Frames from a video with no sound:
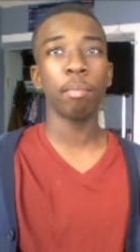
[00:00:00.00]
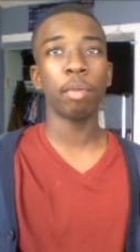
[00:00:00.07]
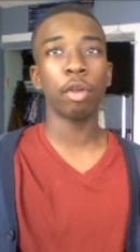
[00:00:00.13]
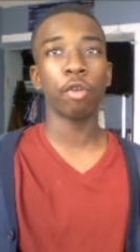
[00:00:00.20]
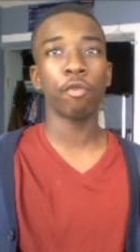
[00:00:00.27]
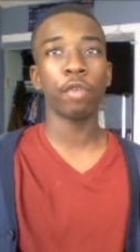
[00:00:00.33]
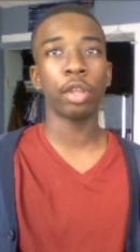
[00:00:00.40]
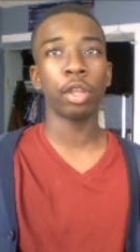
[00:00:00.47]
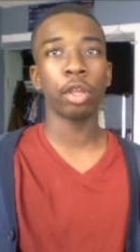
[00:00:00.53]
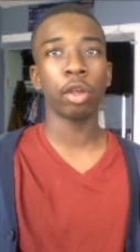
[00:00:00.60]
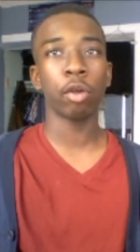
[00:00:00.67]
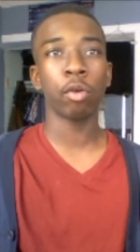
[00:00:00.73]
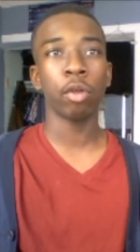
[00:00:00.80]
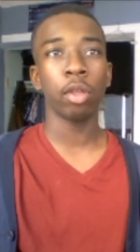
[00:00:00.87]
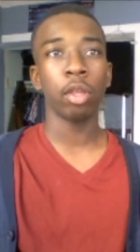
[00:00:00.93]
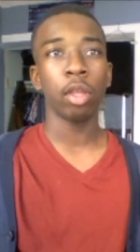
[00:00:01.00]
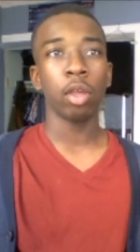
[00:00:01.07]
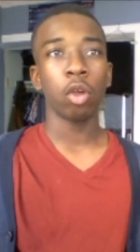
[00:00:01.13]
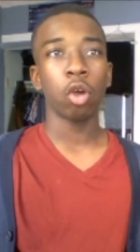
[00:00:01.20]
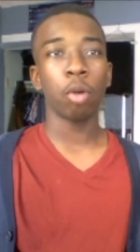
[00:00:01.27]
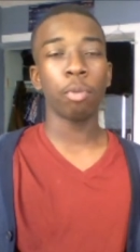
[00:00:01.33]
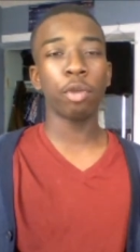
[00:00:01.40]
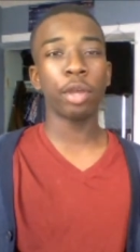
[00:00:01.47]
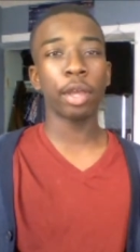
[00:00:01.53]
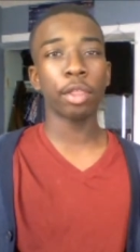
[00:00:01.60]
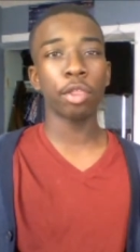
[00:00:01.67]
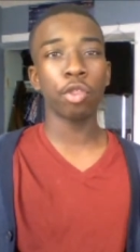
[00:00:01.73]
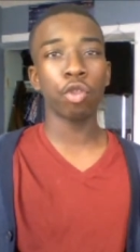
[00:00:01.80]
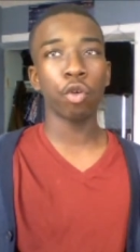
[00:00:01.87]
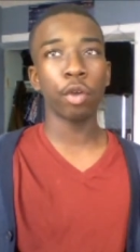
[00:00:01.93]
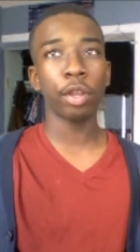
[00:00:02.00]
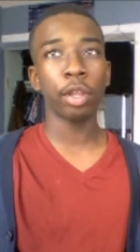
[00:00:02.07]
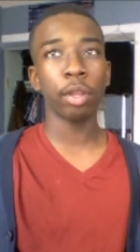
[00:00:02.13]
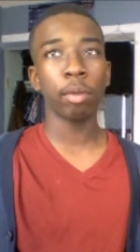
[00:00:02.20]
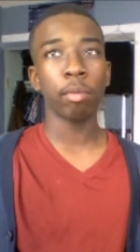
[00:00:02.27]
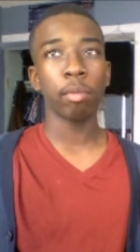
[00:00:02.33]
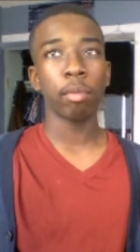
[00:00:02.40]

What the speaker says: build video. Hope you guys enjoyed it.